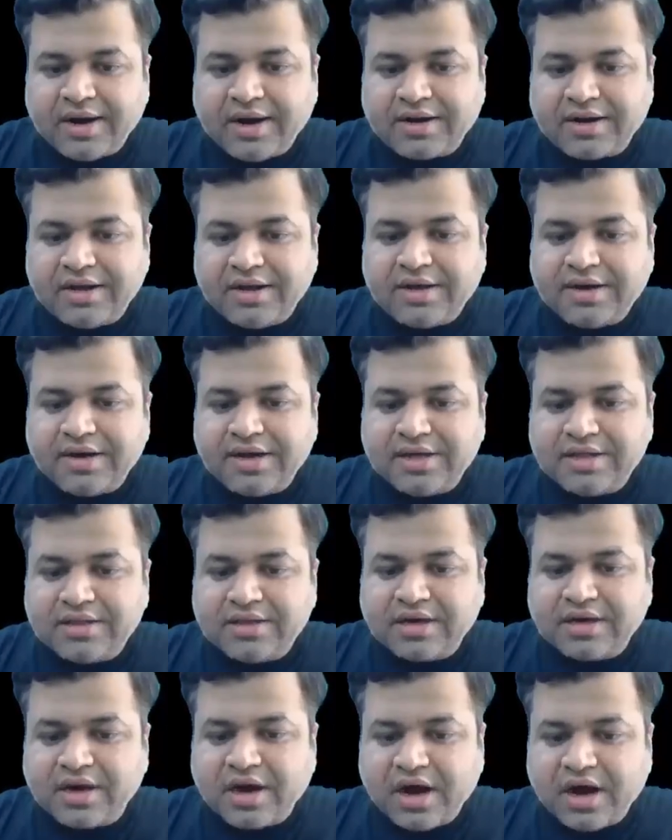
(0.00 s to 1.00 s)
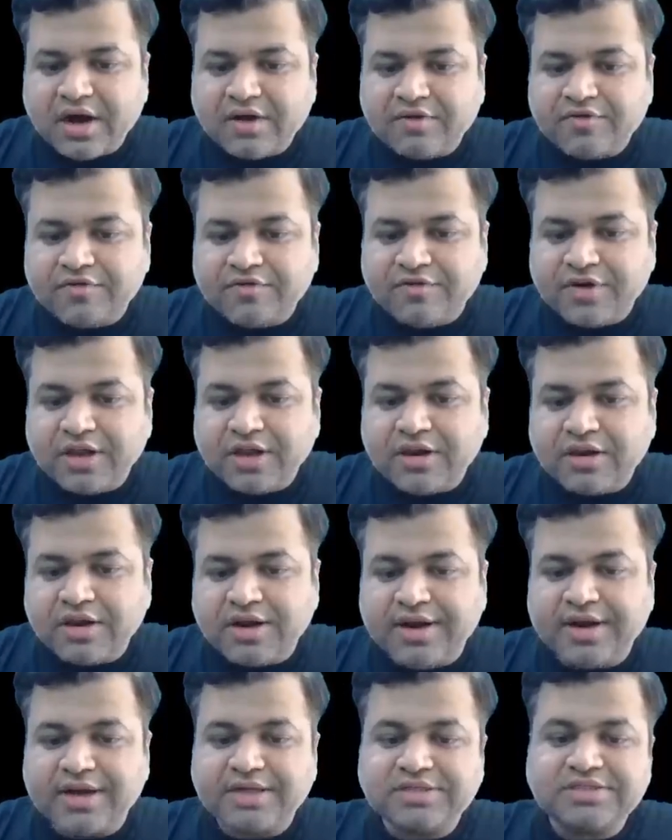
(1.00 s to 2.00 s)
Clearly the graph will
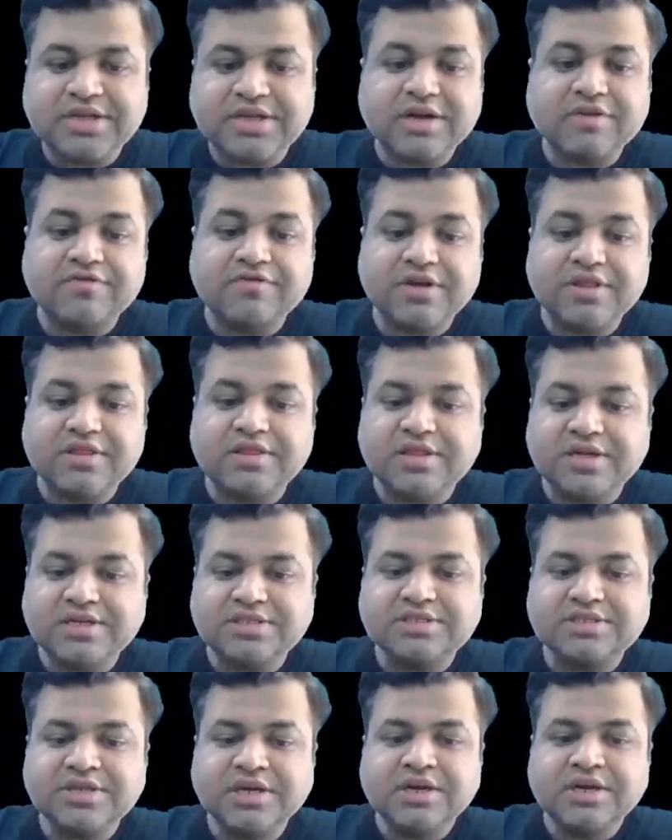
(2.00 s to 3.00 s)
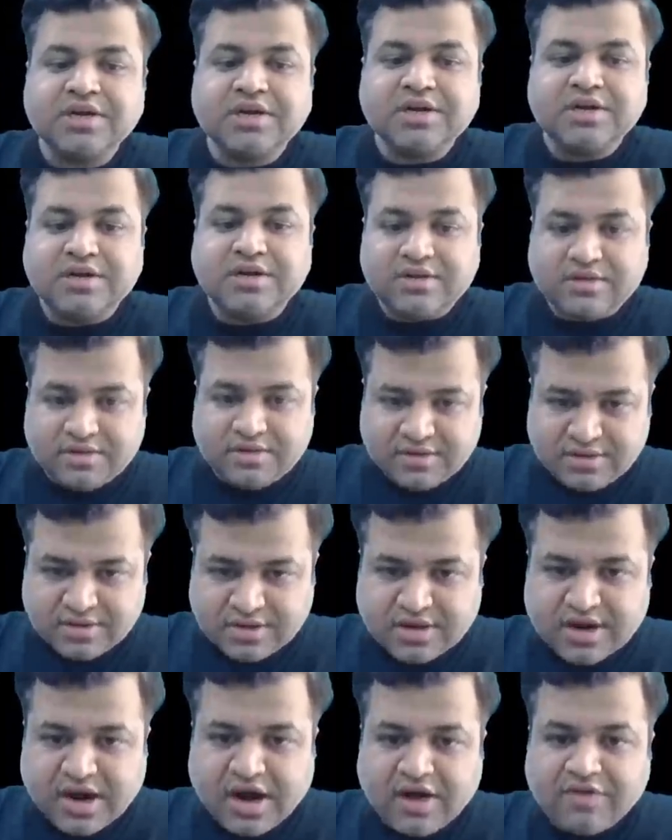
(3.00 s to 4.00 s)
intersect with this
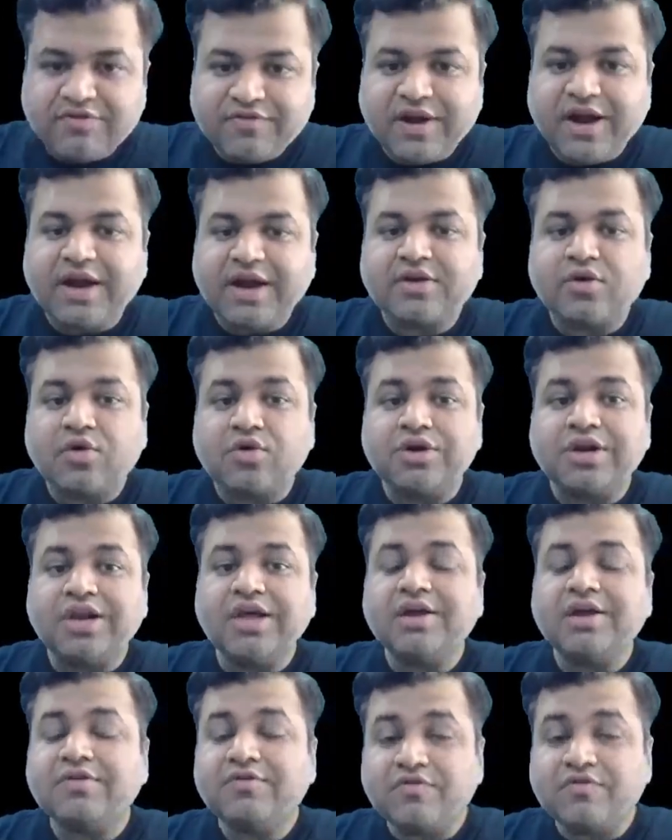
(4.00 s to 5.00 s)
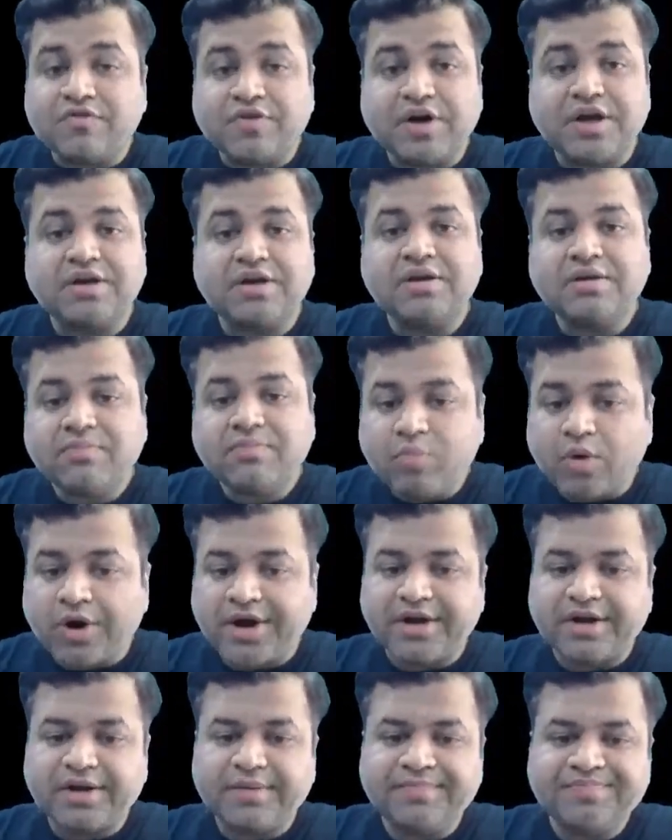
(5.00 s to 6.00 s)
graph at only 1.
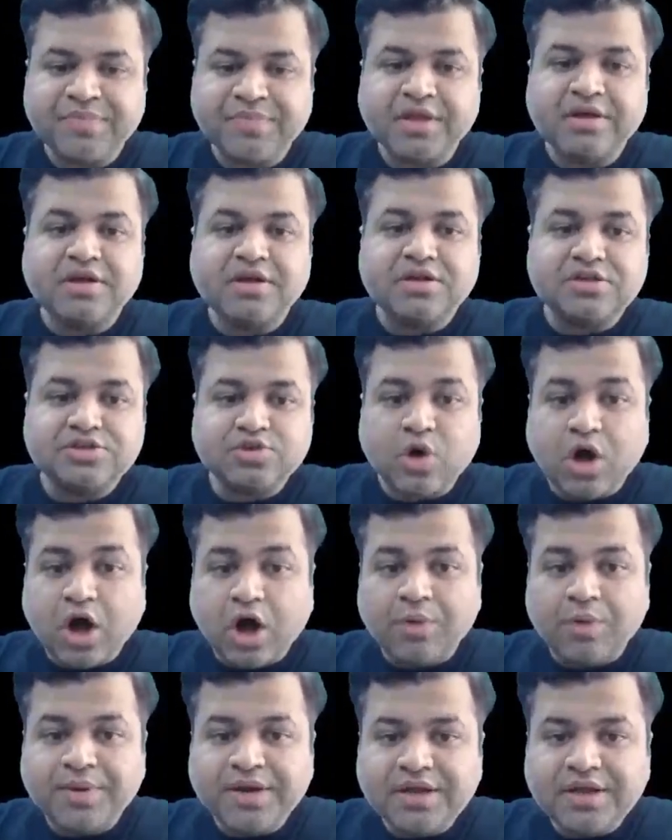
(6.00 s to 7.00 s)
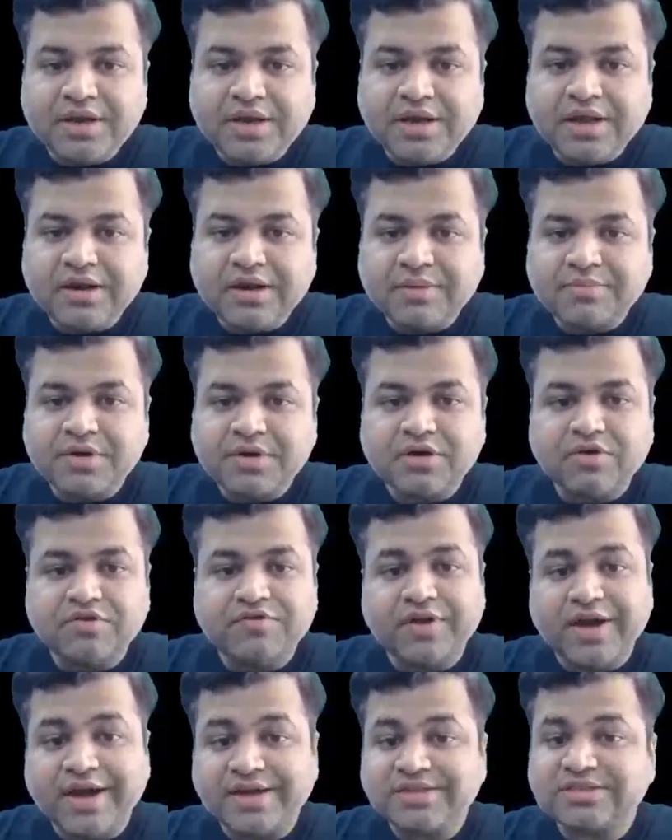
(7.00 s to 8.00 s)
So how many real number of
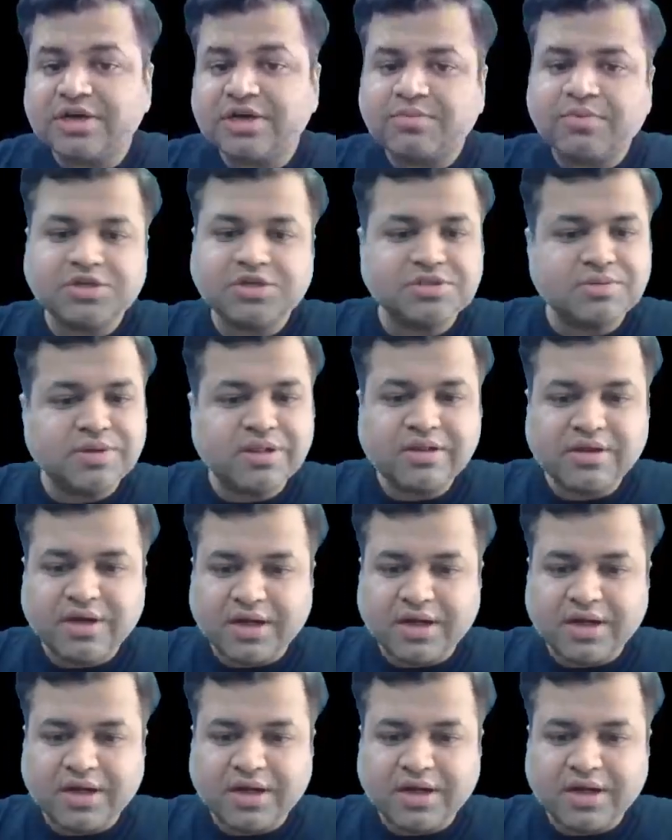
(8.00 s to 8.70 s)
x are possible?